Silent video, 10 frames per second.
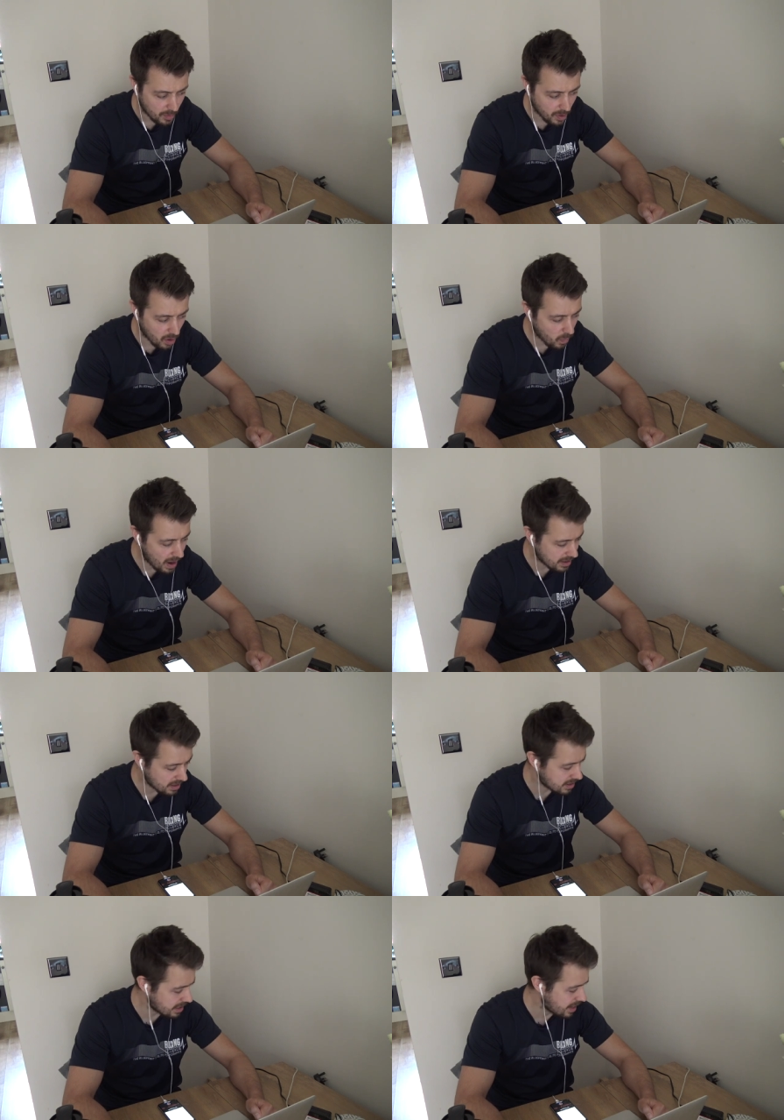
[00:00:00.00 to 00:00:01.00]
But where do you
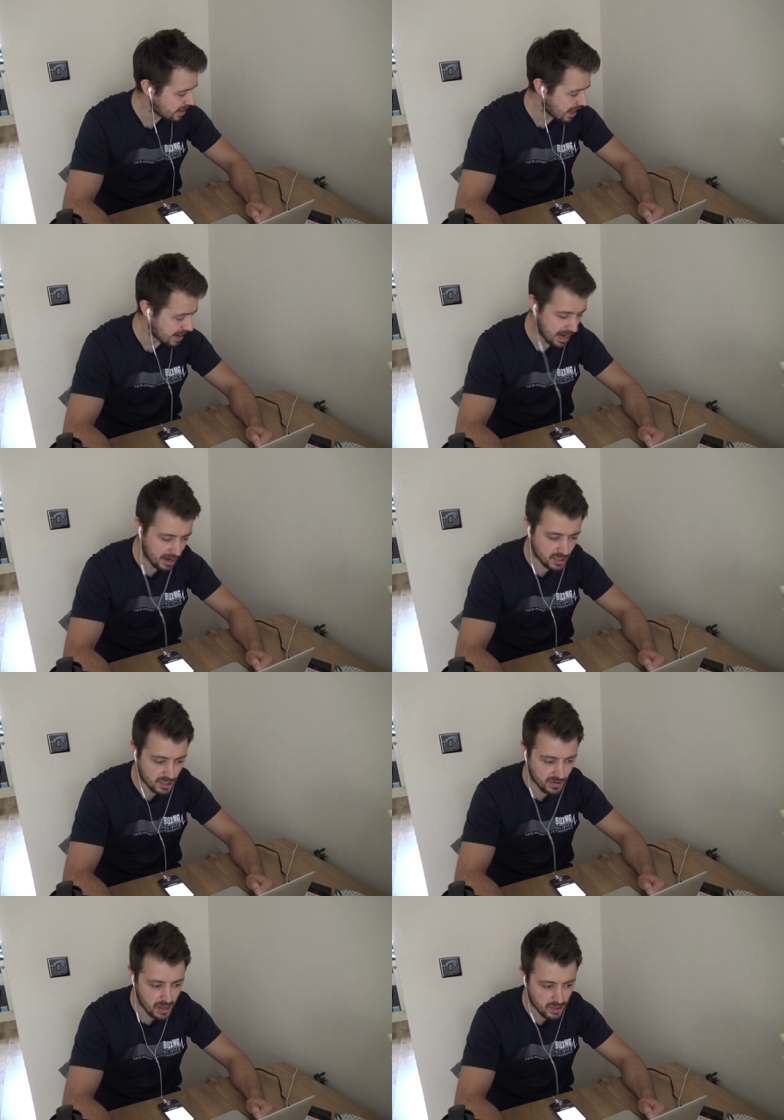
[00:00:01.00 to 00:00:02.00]
see like kind of
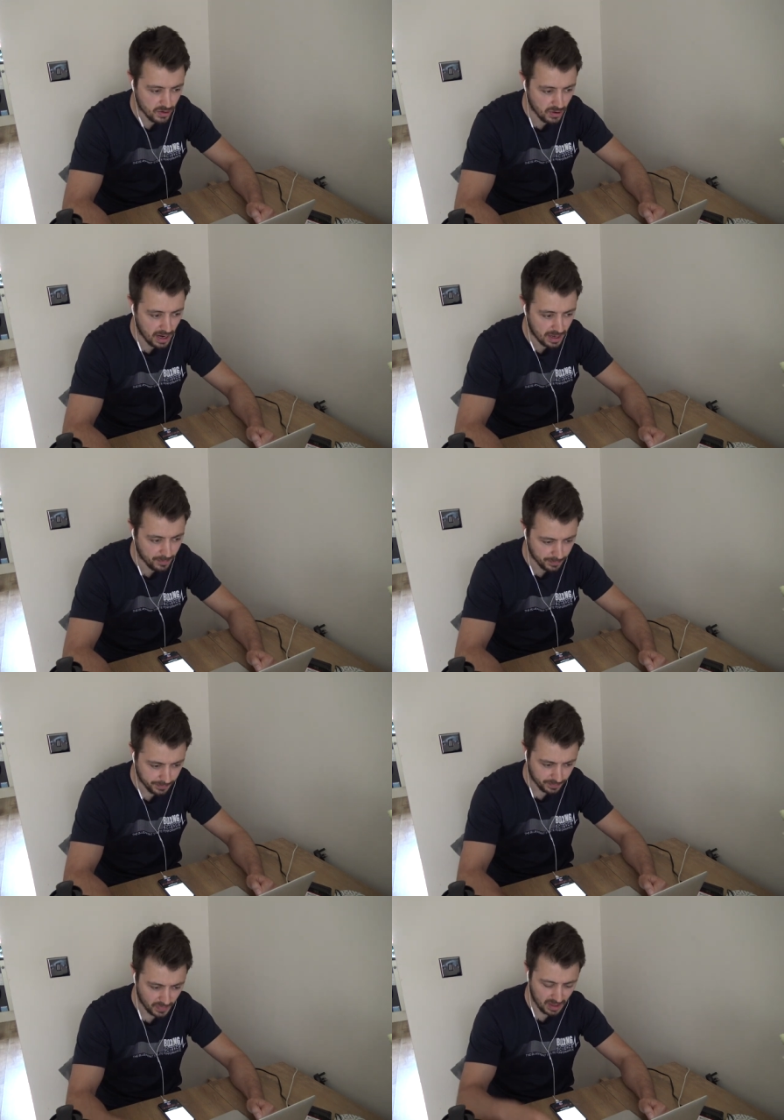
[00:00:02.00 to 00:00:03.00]
strength training
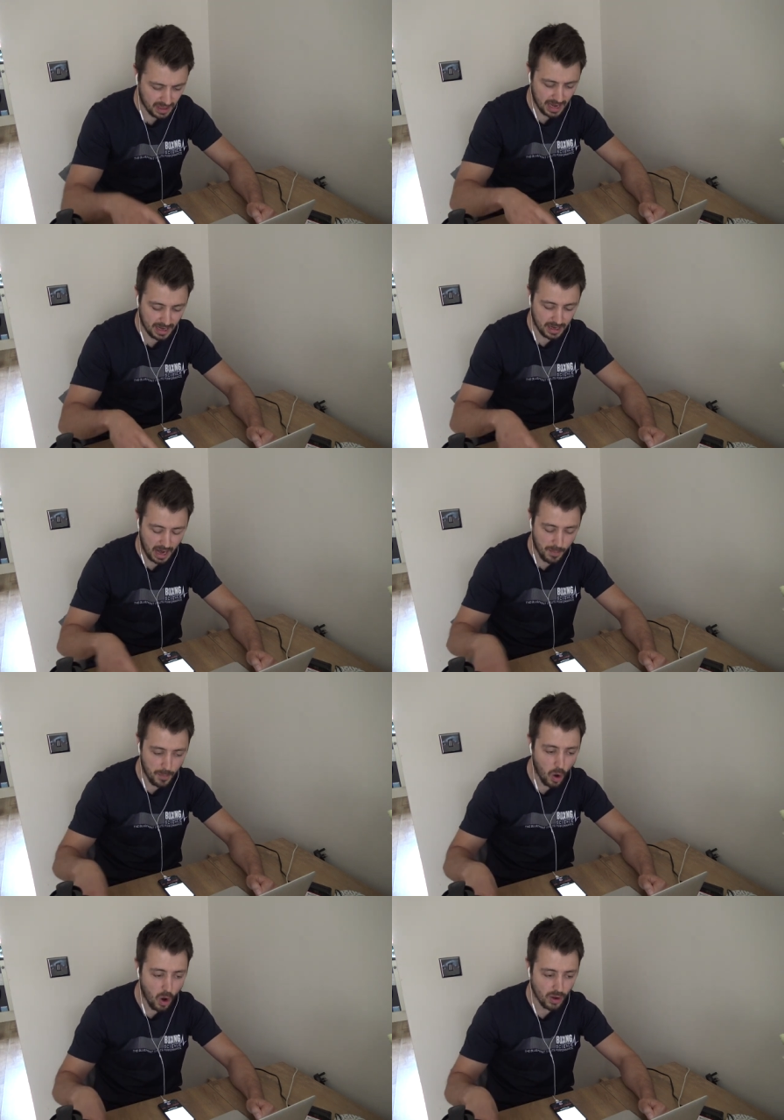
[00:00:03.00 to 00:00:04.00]
sitting in
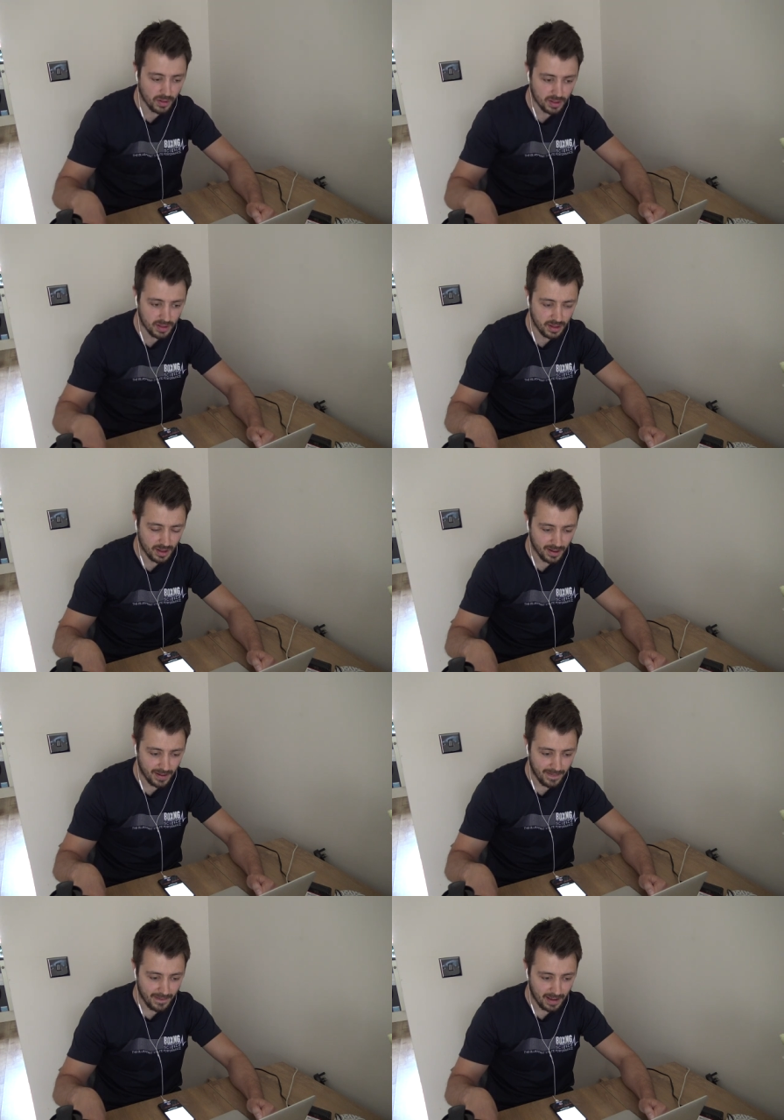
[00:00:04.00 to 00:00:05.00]
importance
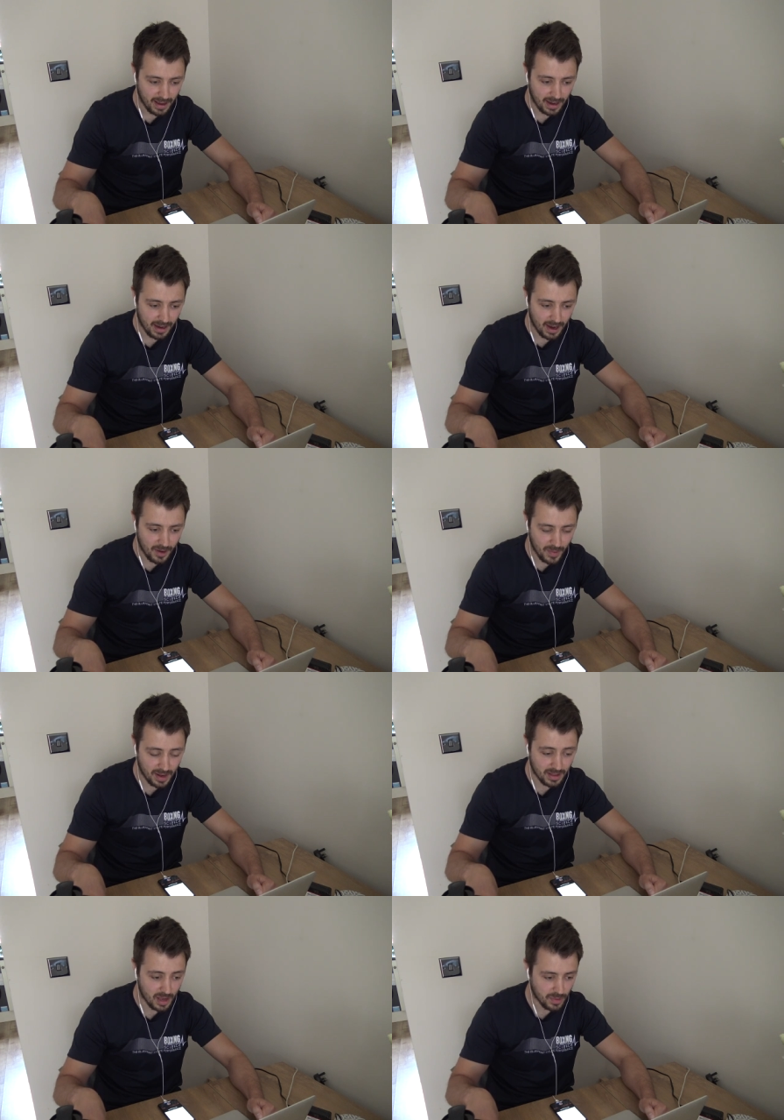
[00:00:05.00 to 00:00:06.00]
um, in
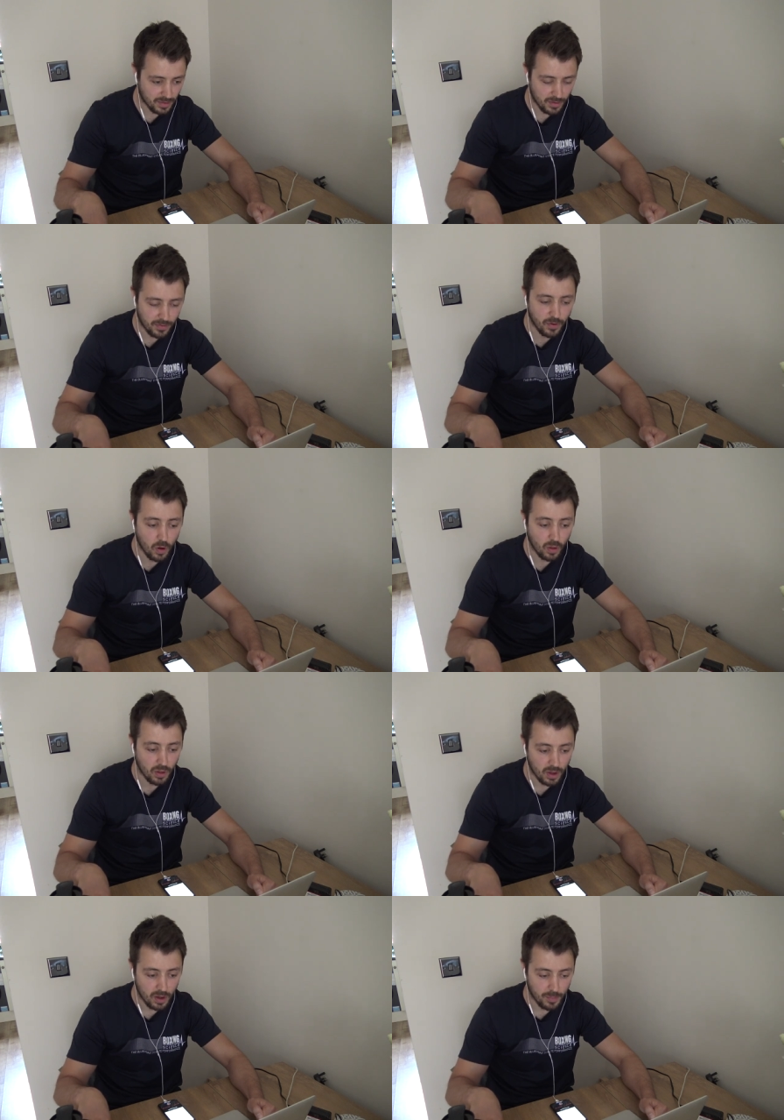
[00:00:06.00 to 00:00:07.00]
terms of a full
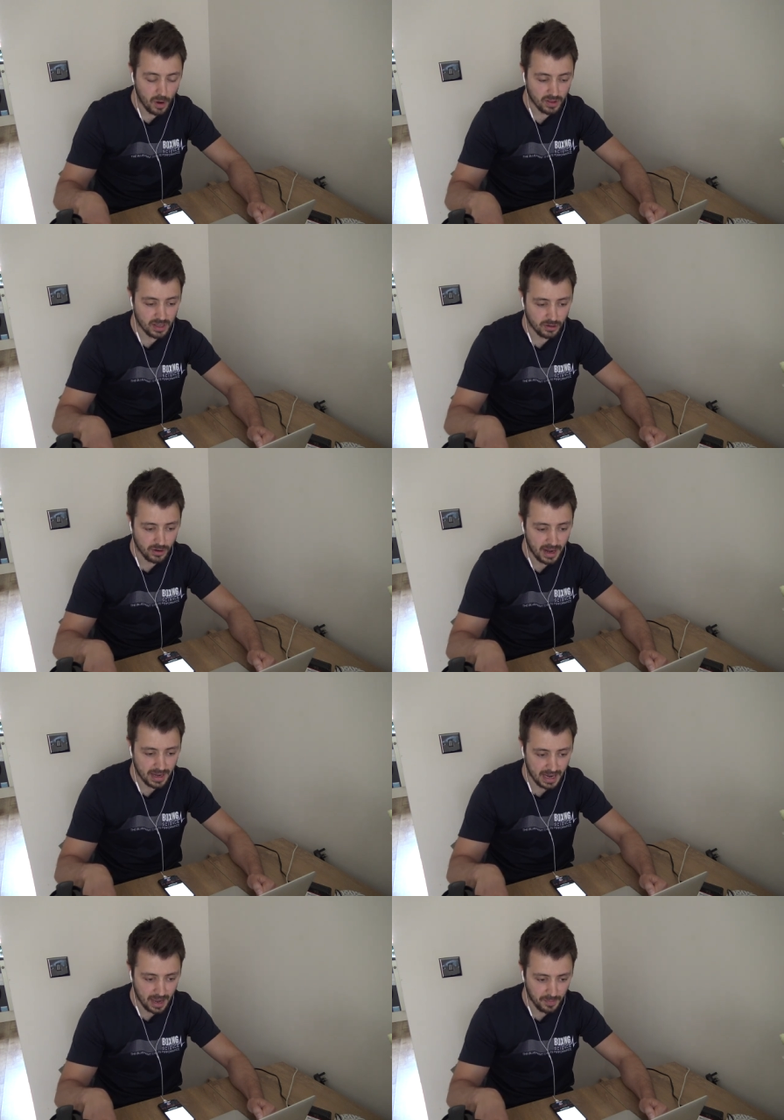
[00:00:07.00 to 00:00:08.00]
boxing
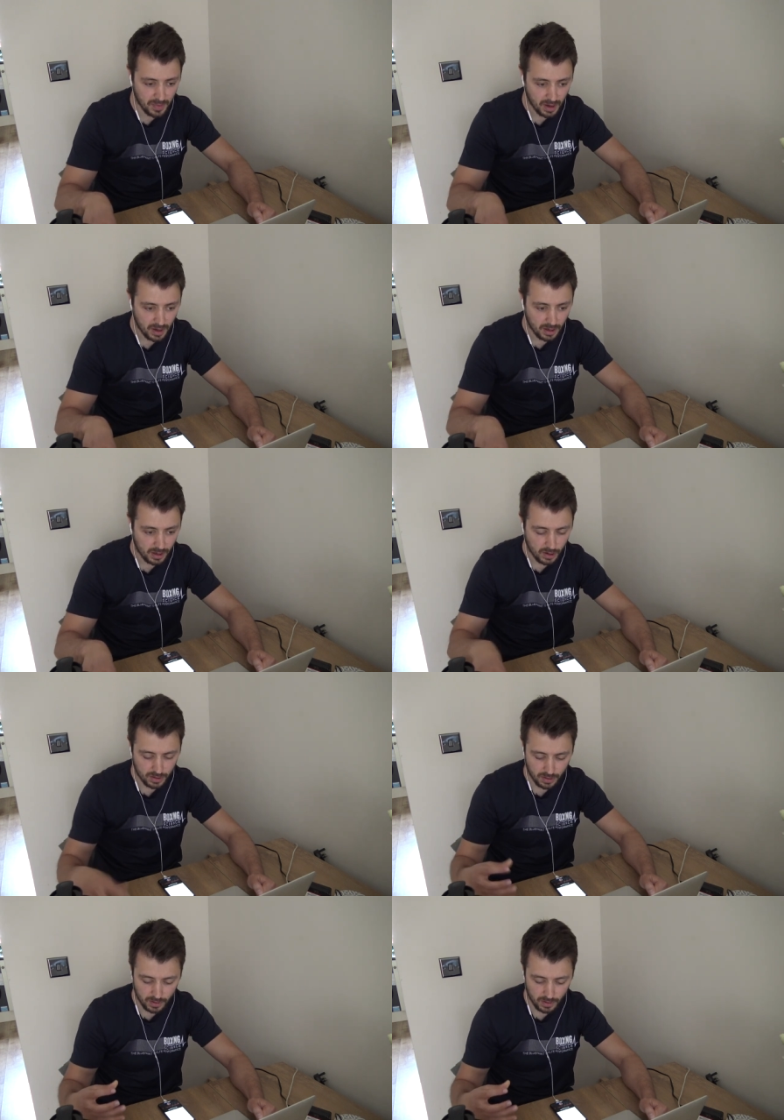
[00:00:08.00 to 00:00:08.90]
training camp? You know,